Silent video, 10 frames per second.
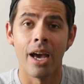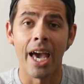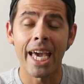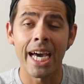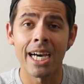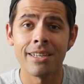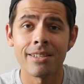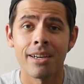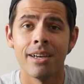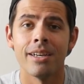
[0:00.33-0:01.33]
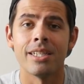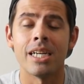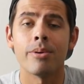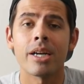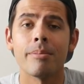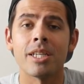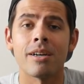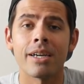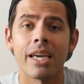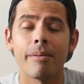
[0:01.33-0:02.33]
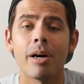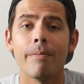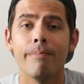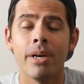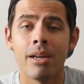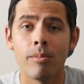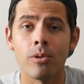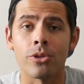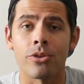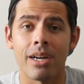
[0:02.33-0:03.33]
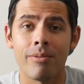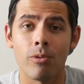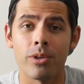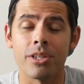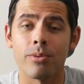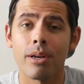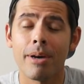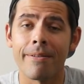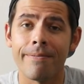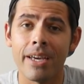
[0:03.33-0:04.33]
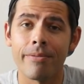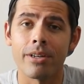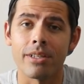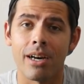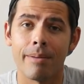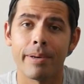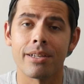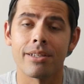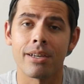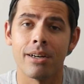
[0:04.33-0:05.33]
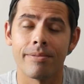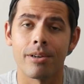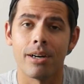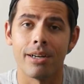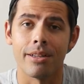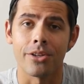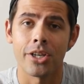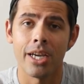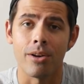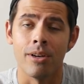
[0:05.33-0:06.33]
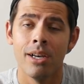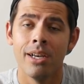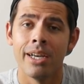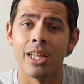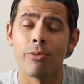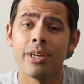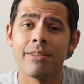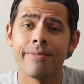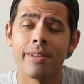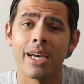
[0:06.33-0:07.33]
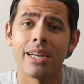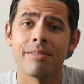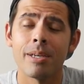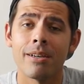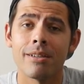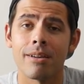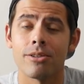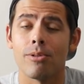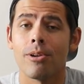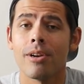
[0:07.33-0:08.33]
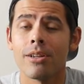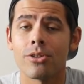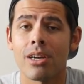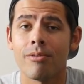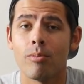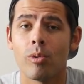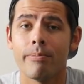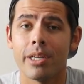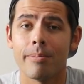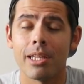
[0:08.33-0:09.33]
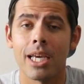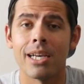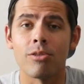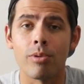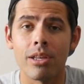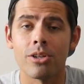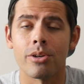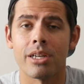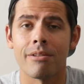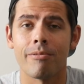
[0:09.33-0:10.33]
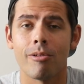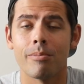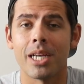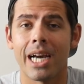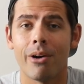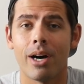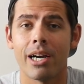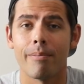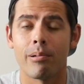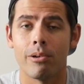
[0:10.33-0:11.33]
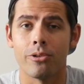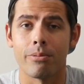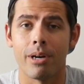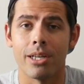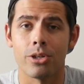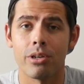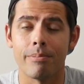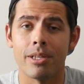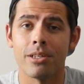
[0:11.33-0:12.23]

Hey guys, today we're going to be talking about minimal travel, which is one of my favorite topics to cover on the channel. And the reason for that is because learning to travel more minimally has really transformed how I approach my trips.